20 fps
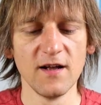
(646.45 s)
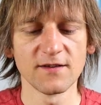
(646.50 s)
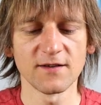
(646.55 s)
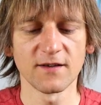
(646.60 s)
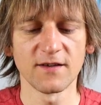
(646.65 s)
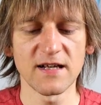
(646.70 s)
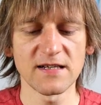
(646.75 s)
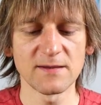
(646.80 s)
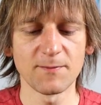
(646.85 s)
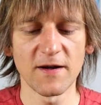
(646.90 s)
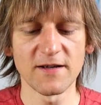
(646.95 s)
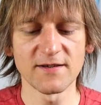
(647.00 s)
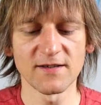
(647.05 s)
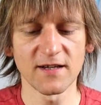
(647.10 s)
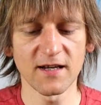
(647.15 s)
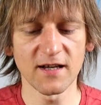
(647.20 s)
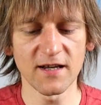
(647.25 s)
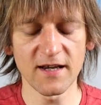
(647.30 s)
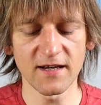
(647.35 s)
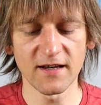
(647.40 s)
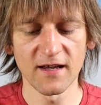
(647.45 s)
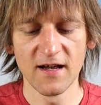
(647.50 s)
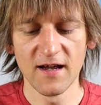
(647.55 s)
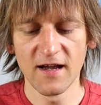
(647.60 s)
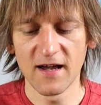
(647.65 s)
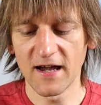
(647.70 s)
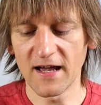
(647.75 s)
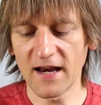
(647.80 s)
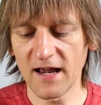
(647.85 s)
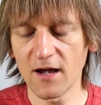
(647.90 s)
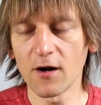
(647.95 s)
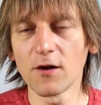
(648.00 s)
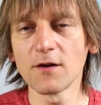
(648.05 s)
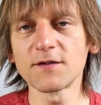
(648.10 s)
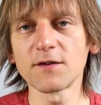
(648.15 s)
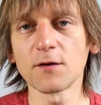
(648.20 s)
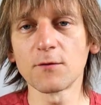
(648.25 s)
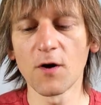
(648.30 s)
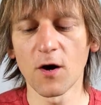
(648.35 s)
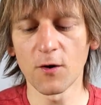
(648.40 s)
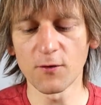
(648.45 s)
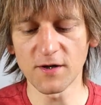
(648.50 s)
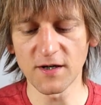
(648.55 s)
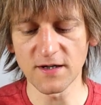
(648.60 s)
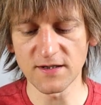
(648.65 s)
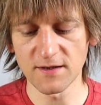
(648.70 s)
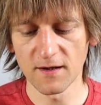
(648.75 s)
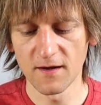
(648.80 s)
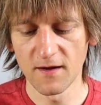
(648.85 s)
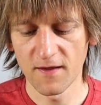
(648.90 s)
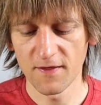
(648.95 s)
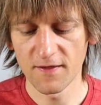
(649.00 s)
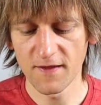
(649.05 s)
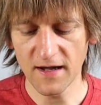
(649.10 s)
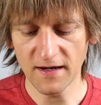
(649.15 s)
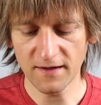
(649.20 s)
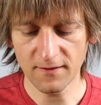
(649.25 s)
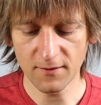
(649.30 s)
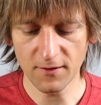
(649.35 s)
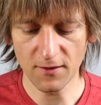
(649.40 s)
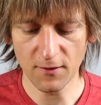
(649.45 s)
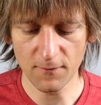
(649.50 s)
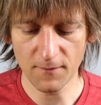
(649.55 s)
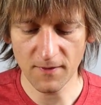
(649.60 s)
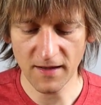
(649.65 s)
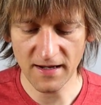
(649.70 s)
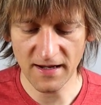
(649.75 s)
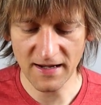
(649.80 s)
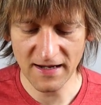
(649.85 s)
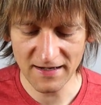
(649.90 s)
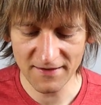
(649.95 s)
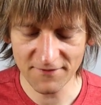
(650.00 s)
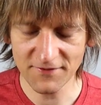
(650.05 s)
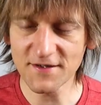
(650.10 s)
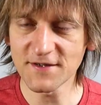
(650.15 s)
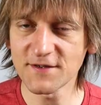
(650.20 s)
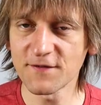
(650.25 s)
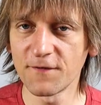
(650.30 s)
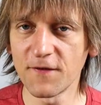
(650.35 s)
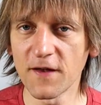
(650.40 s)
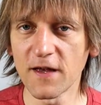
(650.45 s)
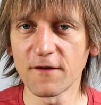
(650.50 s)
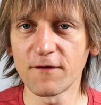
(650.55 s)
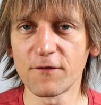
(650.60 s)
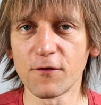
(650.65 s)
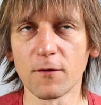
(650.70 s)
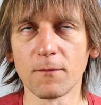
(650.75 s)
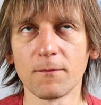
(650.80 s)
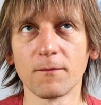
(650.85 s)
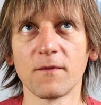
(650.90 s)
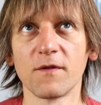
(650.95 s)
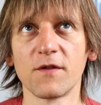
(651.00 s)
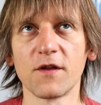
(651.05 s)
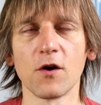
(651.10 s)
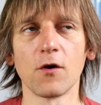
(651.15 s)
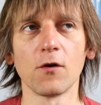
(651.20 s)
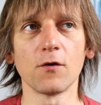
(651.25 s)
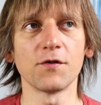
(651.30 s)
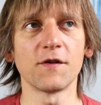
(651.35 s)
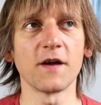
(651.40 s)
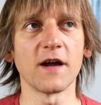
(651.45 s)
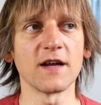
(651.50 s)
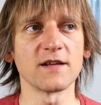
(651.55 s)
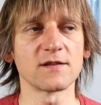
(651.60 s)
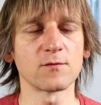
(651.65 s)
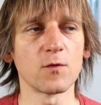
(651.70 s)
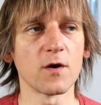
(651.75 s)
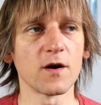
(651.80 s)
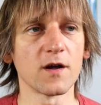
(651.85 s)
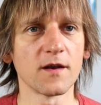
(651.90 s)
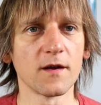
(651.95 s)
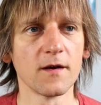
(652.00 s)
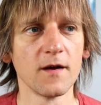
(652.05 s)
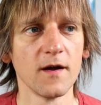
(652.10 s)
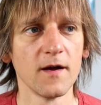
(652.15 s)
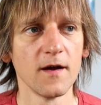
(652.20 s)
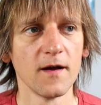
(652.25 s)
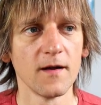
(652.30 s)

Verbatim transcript: So that's basically it. And I also noticed that you know I, I have this thing from the old days when